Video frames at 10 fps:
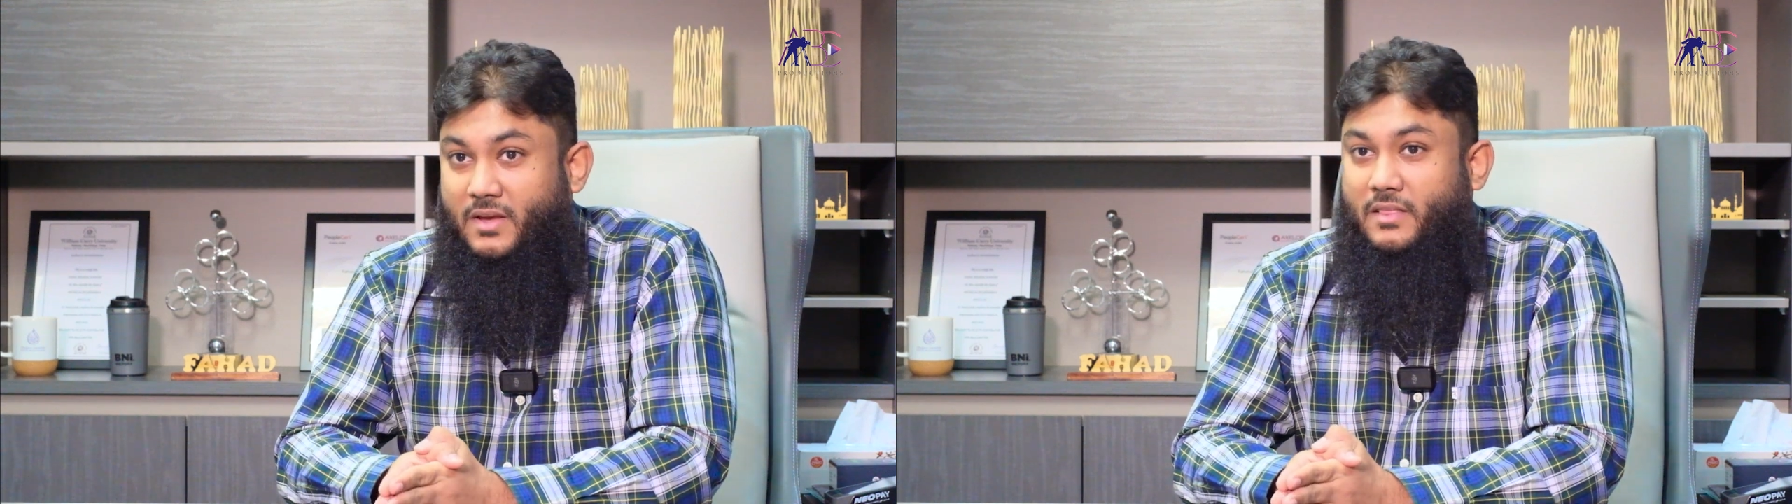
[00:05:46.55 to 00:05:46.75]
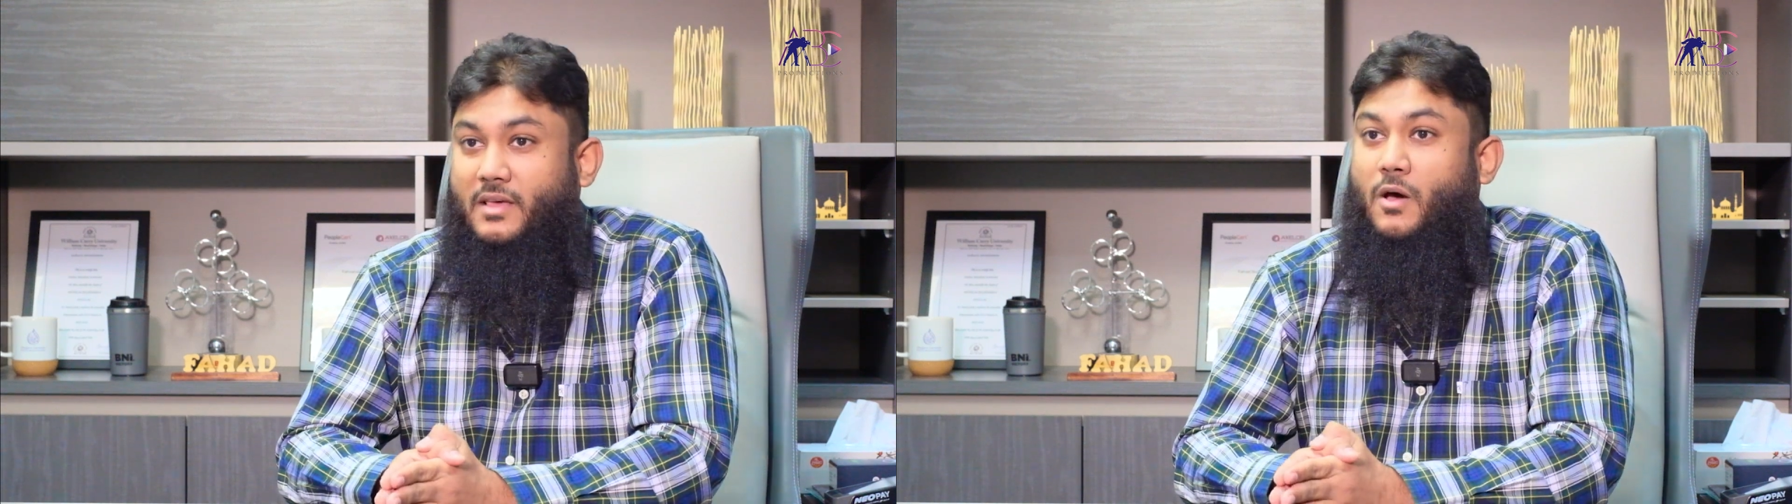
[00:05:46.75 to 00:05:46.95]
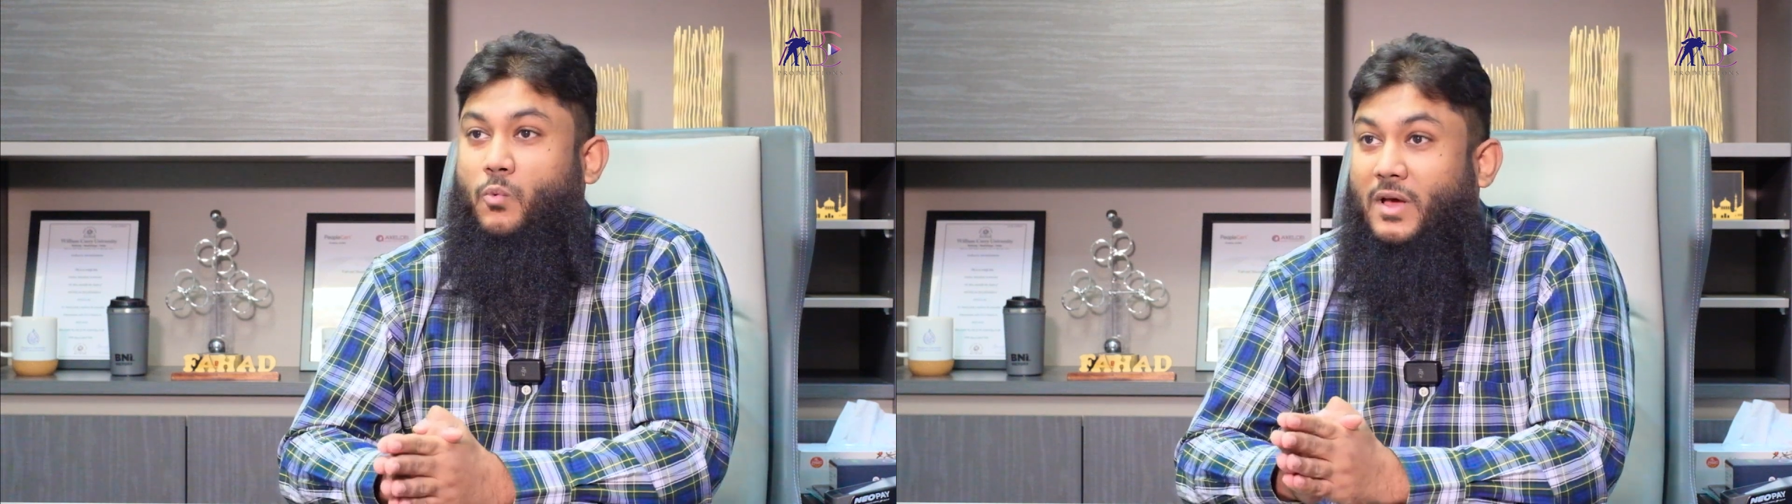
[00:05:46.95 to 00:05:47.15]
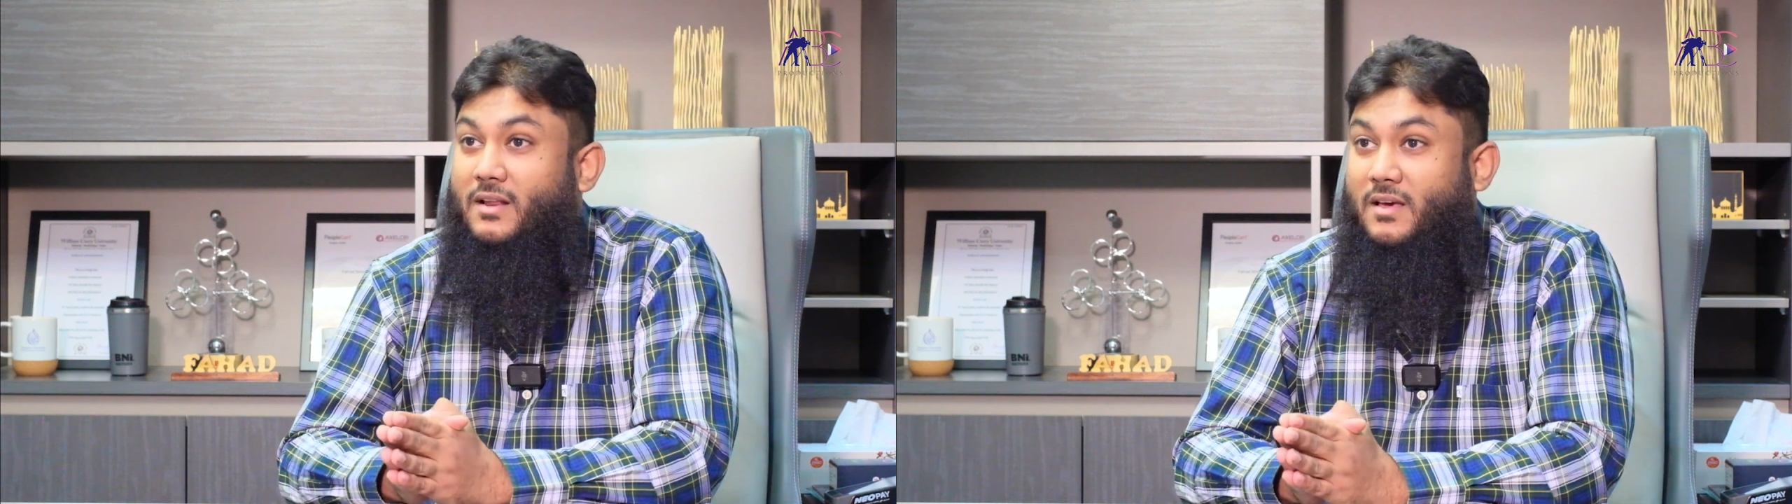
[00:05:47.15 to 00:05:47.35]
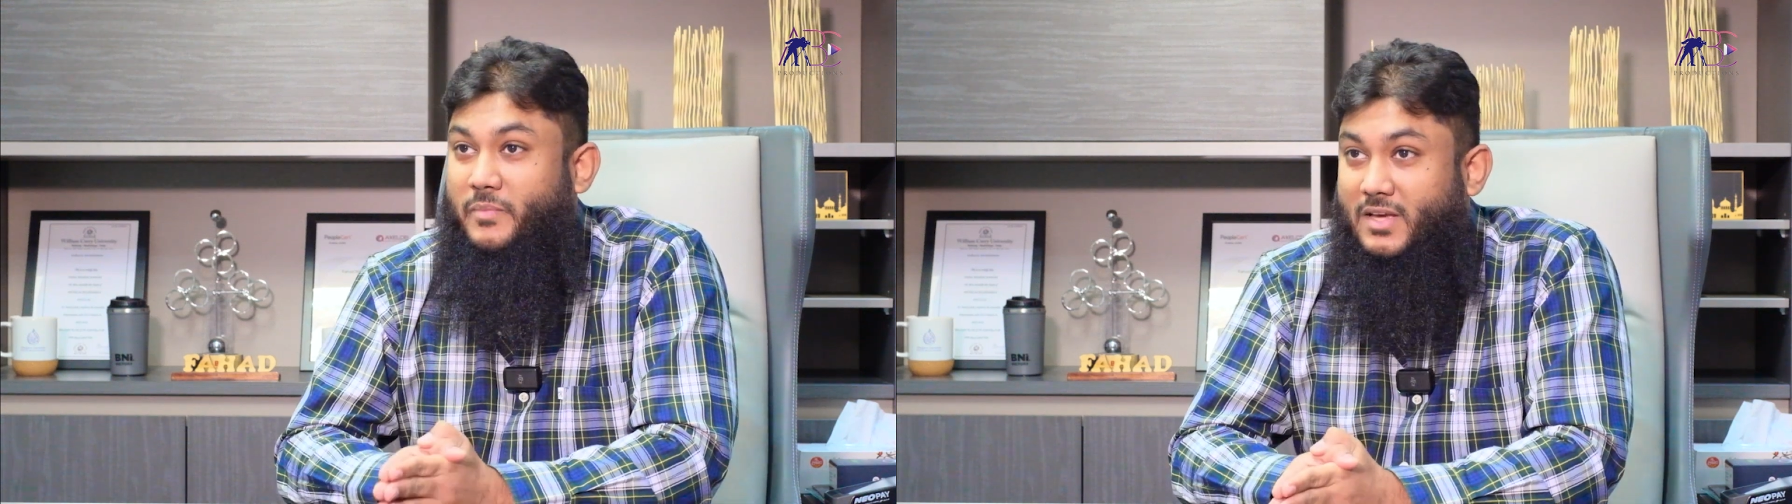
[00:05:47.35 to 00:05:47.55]
They are
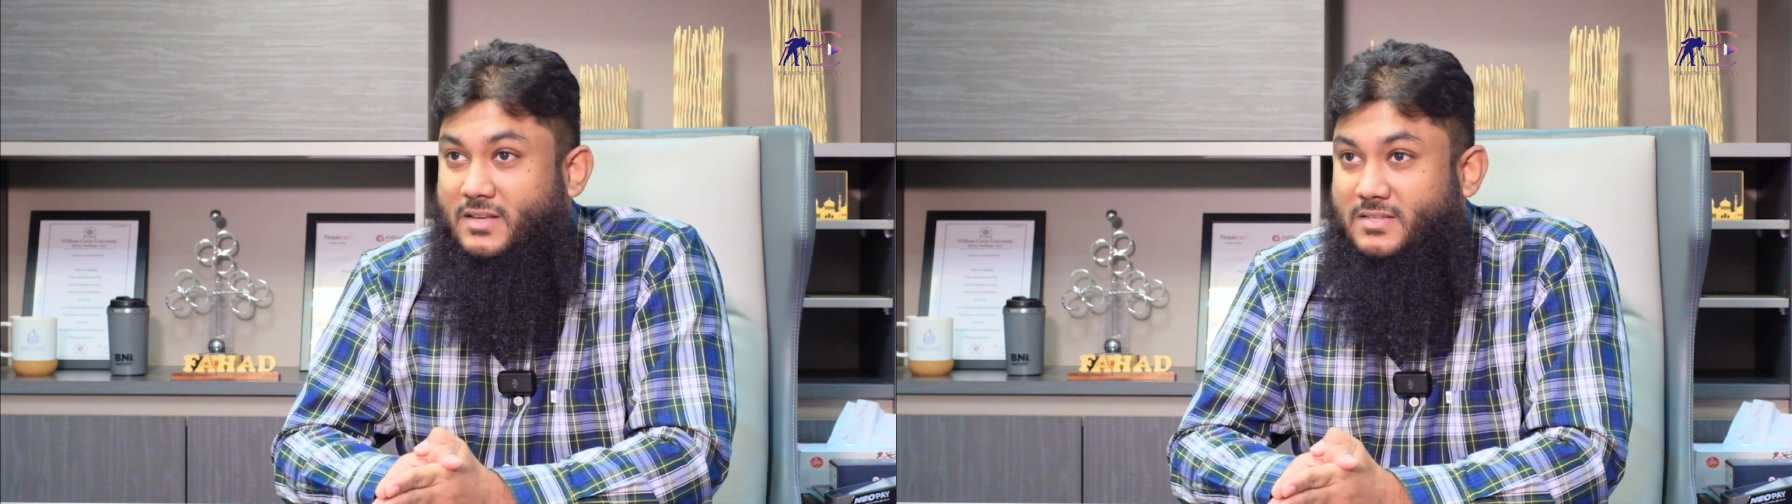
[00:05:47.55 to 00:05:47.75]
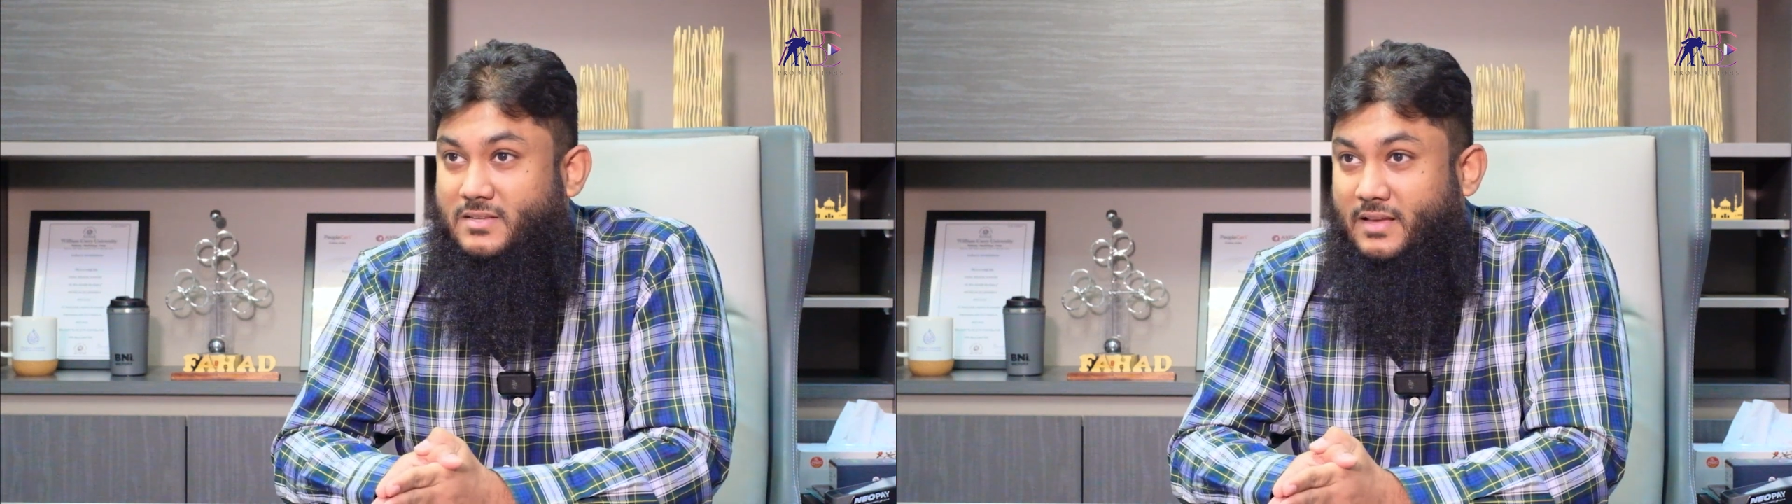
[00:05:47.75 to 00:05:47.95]
welcoming us